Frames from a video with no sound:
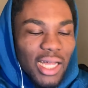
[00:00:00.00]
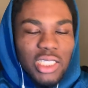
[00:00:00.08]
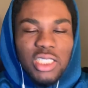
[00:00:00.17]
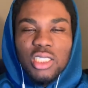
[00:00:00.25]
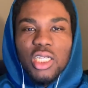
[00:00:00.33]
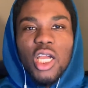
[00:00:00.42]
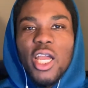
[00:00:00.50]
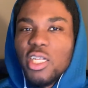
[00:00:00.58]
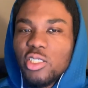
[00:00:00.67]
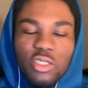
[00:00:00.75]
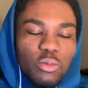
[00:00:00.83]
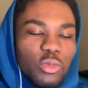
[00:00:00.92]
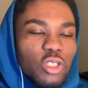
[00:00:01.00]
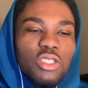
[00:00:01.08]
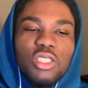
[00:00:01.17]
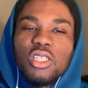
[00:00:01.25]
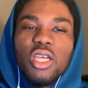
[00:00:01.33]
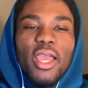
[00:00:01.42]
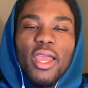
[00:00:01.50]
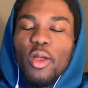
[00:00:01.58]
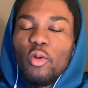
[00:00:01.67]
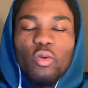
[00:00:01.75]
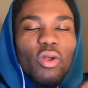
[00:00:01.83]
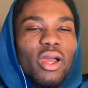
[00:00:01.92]
I listen to country music,
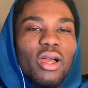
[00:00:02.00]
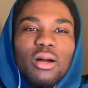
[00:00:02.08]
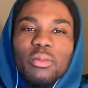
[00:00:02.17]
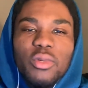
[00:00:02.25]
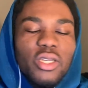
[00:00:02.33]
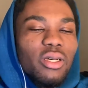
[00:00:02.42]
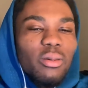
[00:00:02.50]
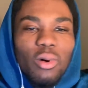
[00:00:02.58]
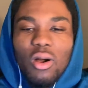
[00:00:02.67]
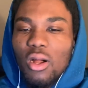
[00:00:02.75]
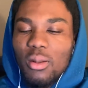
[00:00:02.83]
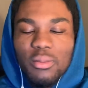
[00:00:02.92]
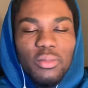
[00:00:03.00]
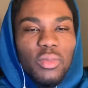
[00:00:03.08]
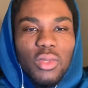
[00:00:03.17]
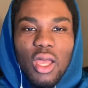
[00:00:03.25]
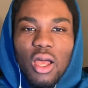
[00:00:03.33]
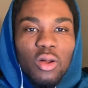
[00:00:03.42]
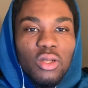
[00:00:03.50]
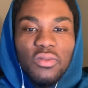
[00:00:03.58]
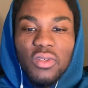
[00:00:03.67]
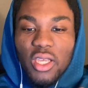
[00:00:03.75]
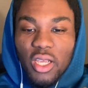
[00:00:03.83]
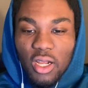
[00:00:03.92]
rap, hip hop. I don't
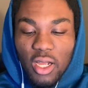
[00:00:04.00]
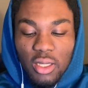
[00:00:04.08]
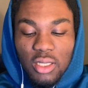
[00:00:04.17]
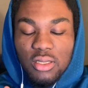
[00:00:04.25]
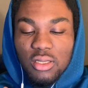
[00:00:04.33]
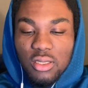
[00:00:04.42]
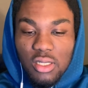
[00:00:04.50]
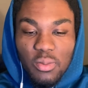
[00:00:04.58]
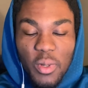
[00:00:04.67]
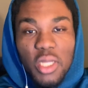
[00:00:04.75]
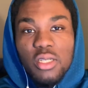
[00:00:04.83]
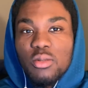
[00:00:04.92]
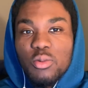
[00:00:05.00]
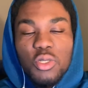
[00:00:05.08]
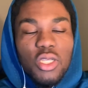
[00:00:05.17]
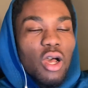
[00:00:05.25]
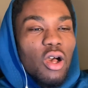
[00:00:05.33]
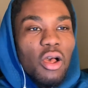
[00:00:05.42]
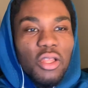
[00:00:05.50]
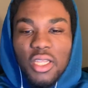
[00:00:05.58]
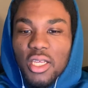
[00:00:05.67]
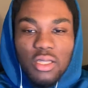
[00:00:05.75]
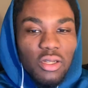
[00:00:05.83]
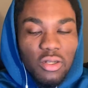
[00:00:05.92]
even care. I listen to Spanish music all
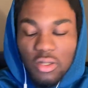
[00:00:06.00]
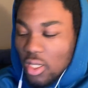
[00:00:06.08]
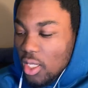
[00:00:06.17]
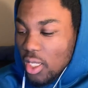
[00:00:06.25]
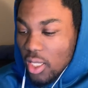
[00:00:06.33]
day long.